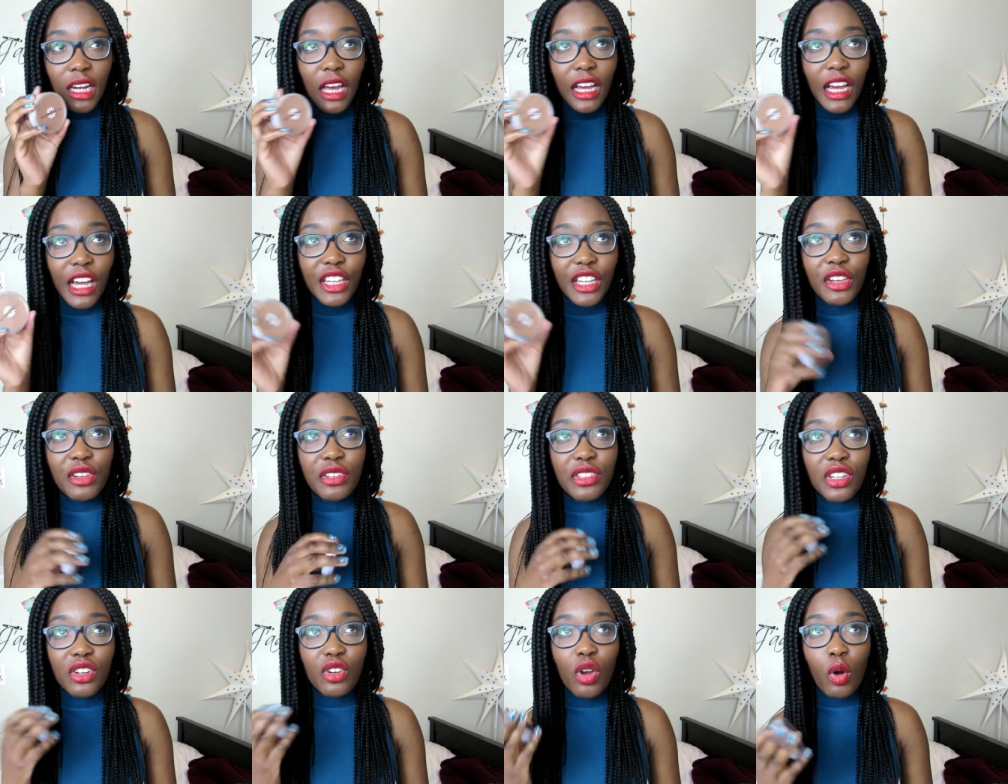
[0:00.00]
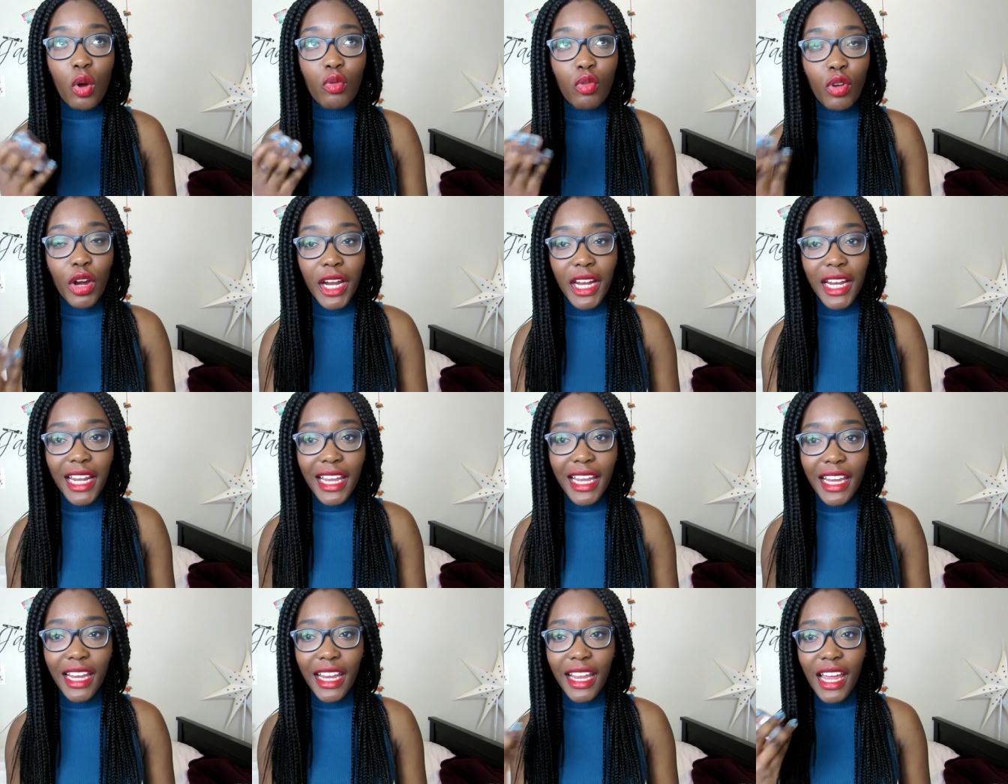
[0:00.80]
Like I used to not
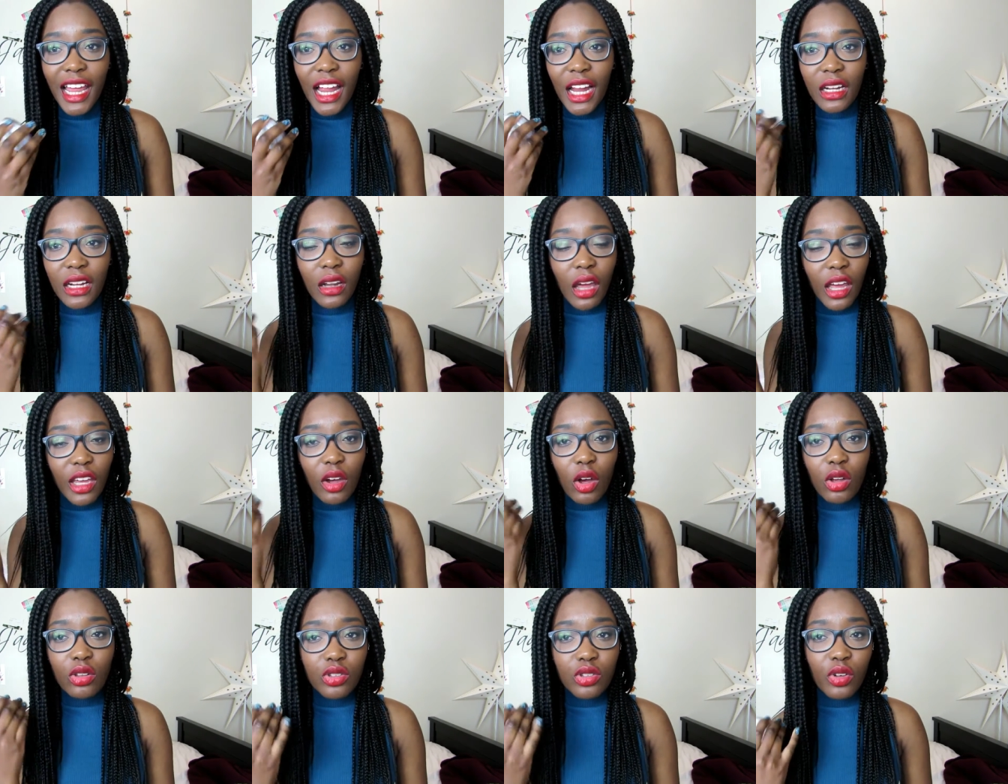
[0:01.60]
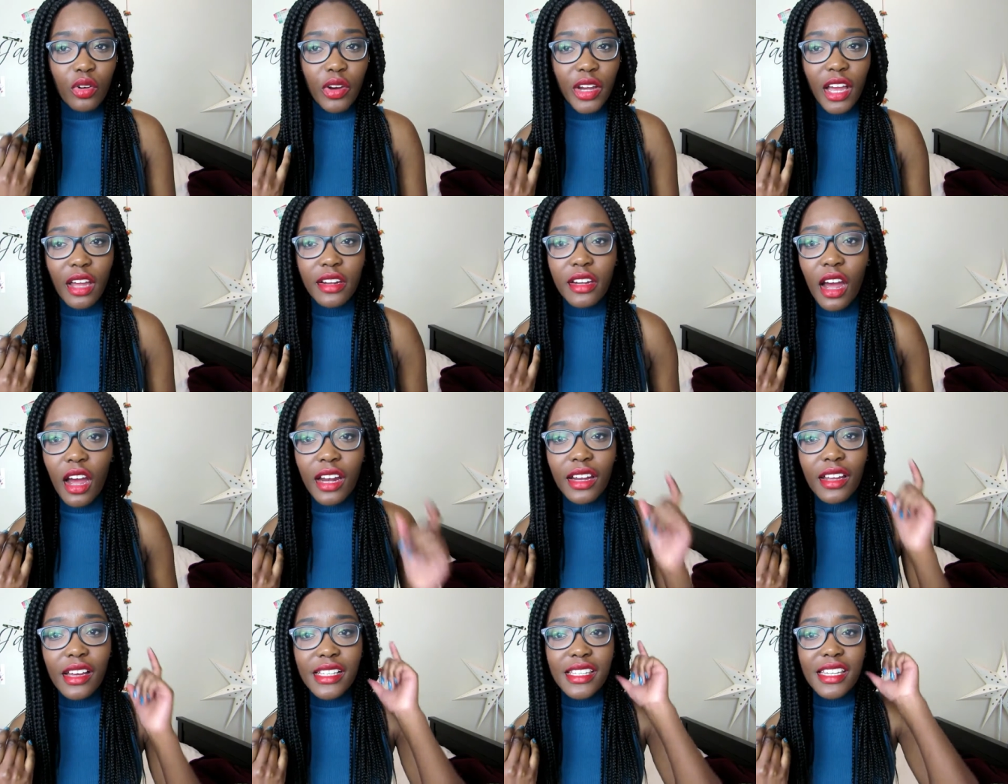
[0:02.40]
really like contouring and
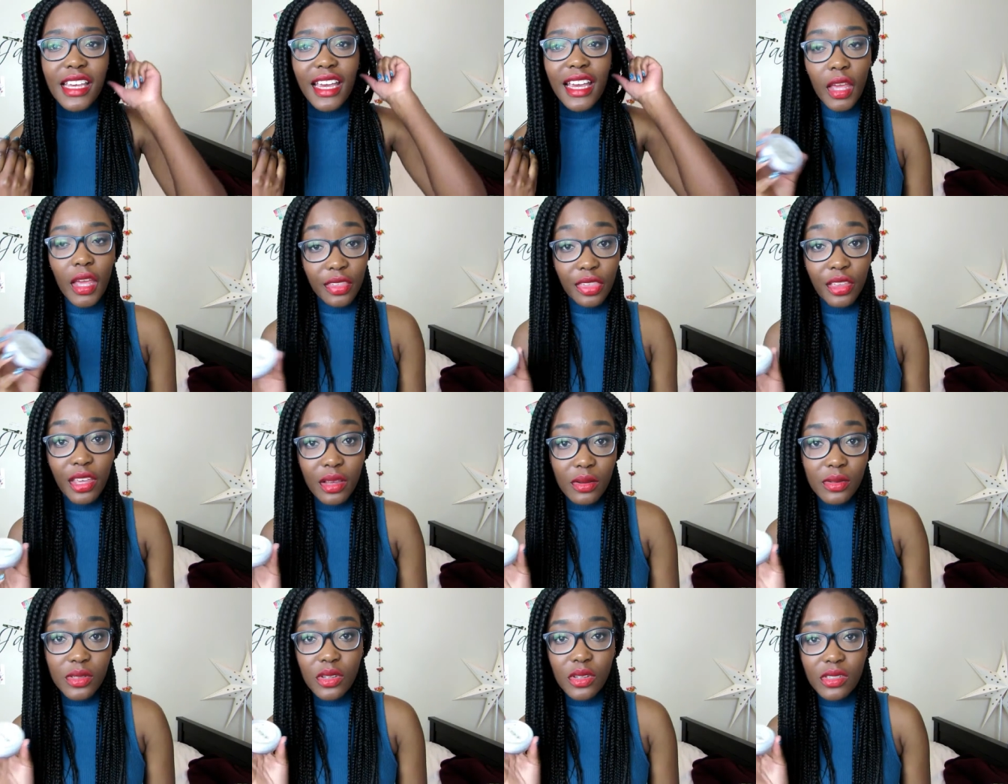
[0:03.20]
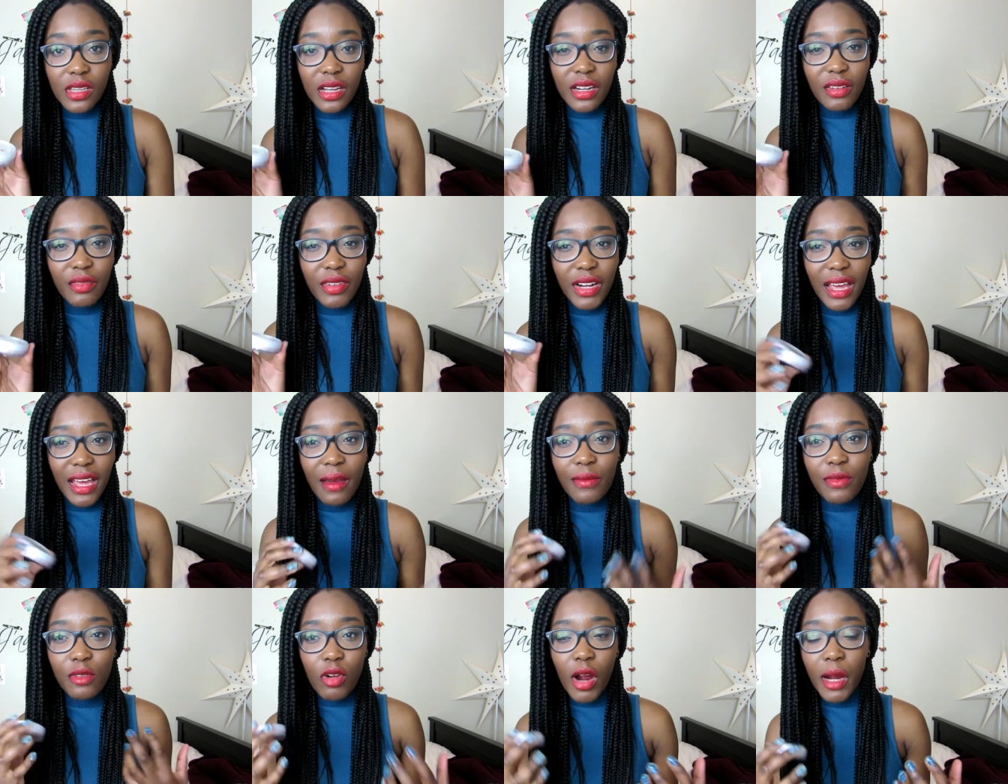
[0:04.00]
highlighting, and I think it was because I didn't really
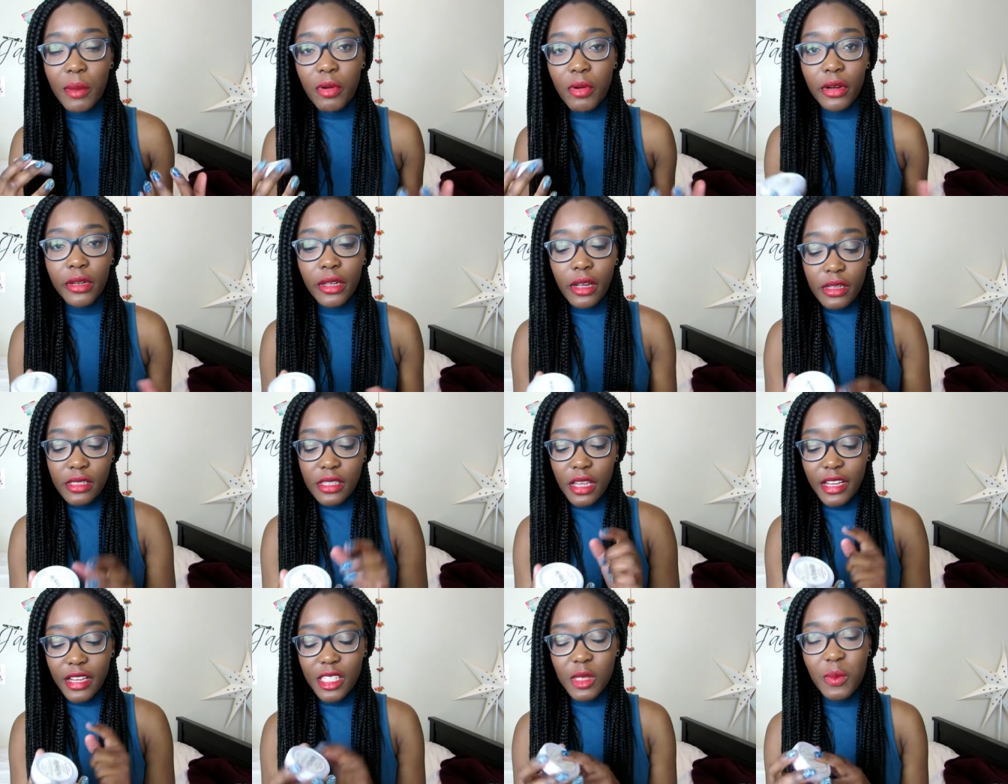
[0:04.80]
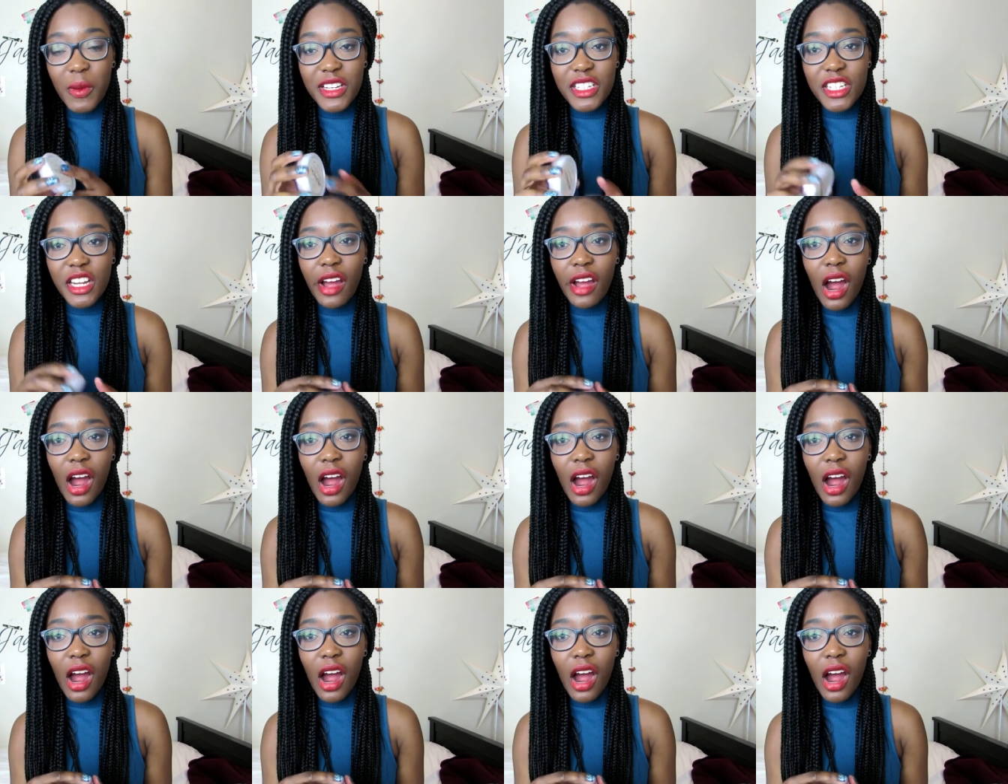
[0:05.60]
have the right products, like especially